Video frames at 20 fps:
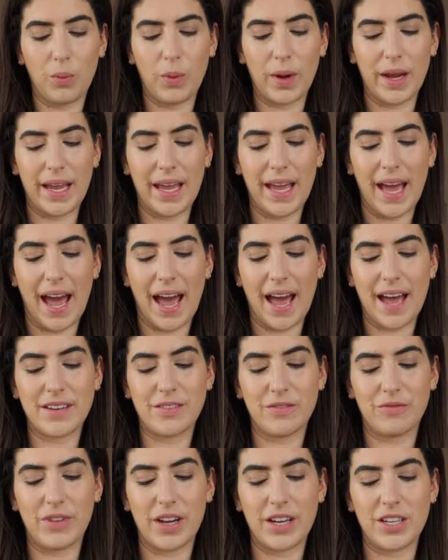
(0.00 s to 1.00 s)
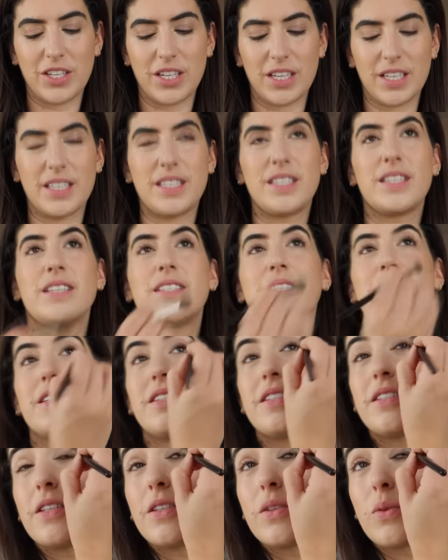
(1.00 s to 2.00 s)
We had Rich's
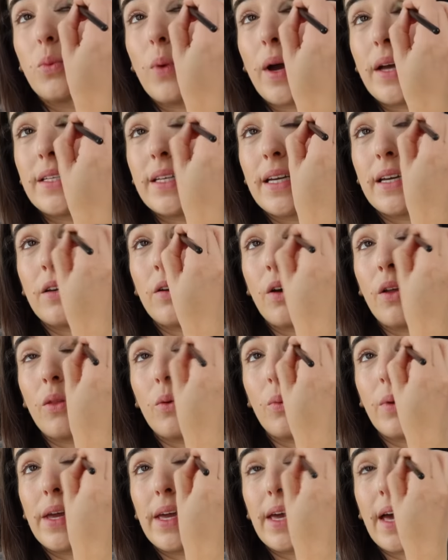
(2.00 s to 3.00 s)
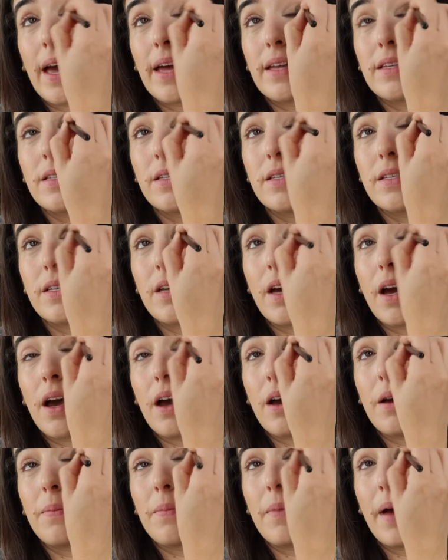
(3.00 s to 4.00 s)
sister's wedding on the weekend
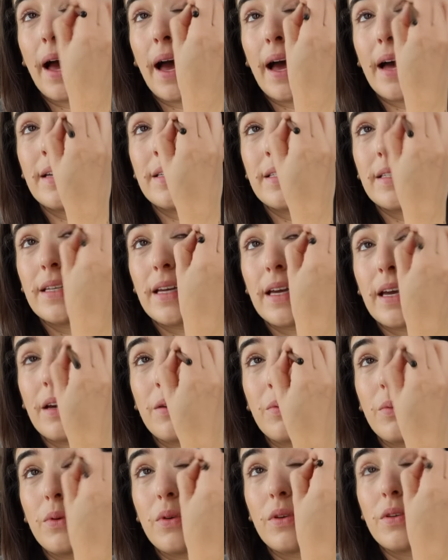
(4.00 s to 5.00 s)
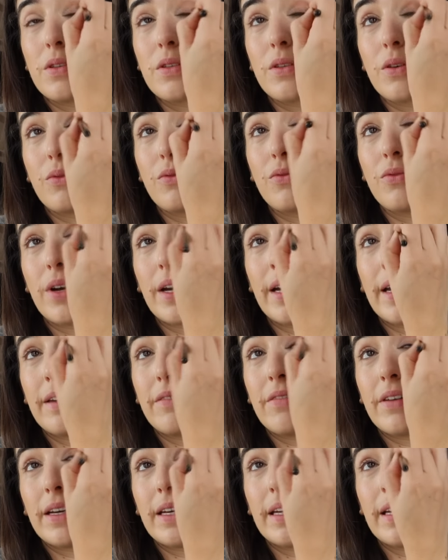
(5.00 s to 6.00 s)
um, and it was
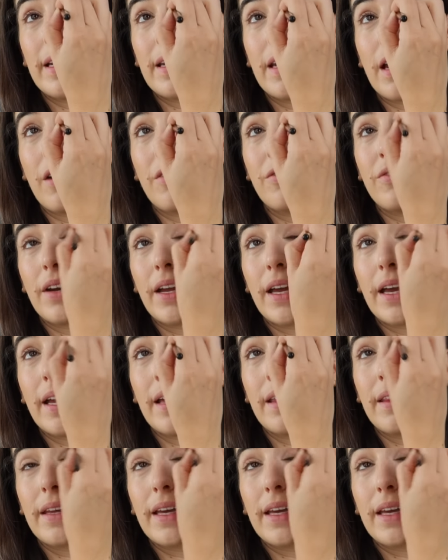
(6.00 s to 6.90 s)
really, really lovely.